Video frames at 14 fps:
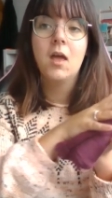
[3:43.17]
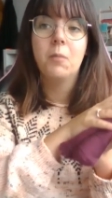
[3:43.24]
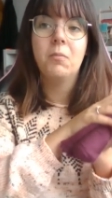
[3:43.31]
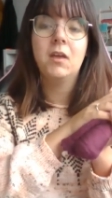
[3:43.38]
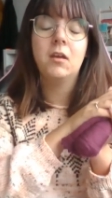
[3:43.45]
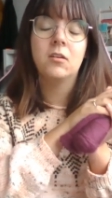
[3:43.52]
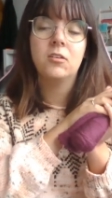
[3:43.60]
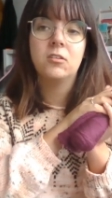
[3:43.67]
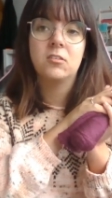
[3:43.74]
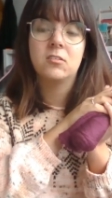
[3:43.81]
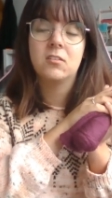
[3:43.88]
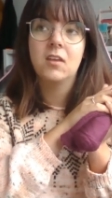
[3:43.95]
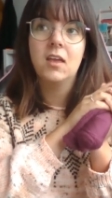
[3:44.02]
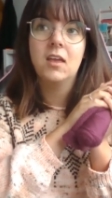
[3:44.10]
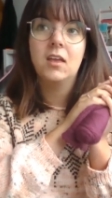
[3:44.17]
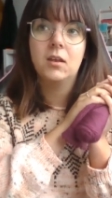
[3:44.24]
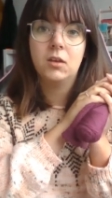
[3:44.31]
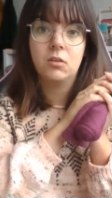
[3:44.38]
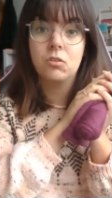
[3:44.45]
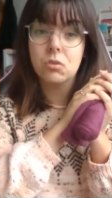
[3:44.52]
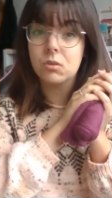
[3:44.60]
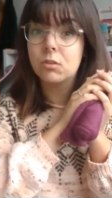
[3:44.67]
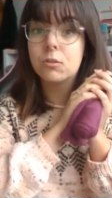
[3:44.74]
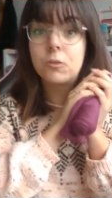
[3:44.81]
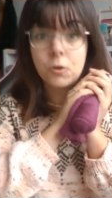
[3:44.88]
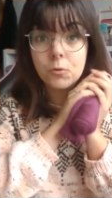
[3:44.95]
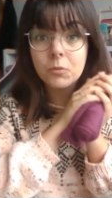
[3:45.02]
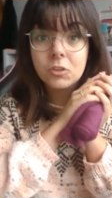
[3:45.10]
because it is just
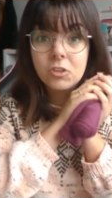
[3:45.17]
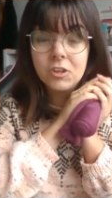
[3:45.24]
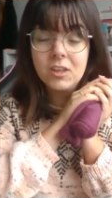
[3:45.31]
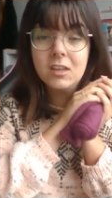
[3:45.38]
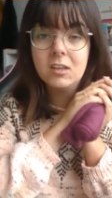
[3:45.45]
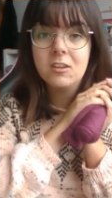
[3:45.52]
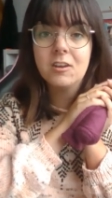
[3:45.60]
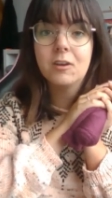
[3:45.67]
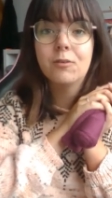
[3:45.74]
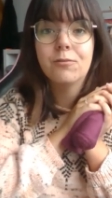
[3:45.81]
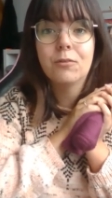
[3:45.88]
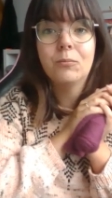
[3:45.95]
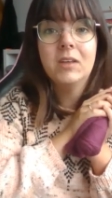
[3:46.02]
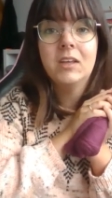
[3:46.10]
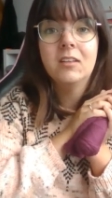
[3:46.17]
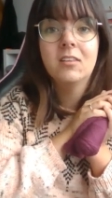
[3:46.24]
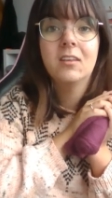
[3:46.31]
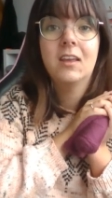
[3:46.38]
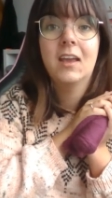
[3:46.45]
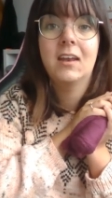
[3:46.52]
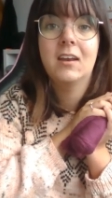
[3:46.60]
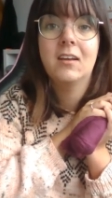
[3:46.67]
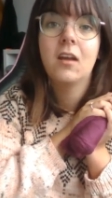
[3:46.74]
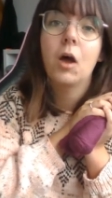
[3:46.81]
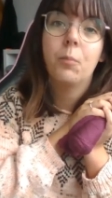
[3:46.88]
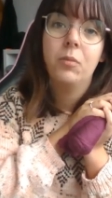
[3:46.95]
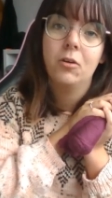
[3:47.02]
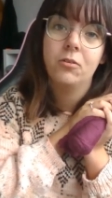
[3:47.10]
so much easier for me to get it
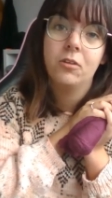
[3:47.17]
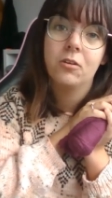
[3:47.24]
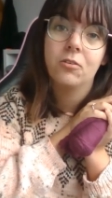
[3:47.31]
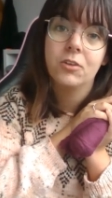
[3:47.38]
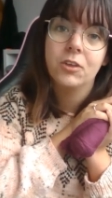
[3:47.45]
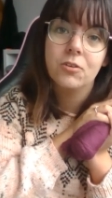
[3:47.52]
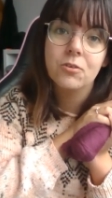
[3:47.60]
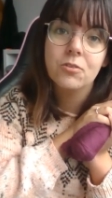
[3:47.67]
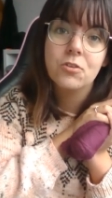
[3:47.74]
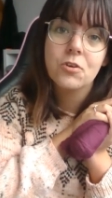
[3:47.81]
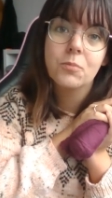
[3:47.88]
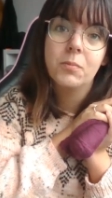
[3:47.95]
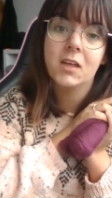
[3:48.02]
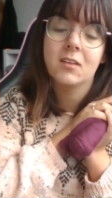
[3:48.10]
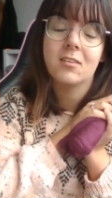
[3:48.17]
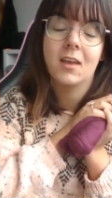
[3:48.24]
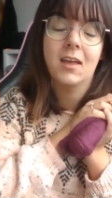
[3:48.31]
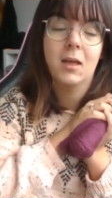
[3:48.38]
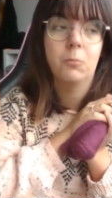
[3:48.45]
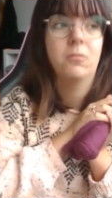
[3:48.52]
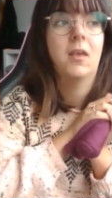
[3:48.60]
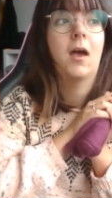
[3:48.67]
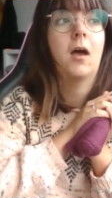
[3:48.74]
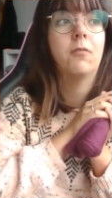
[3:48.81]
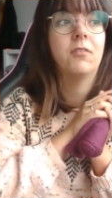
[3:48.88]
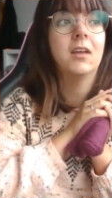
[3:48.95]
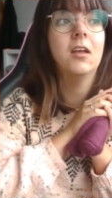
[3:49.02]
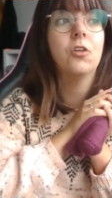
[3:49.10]
uploaded on YouTube because I kept having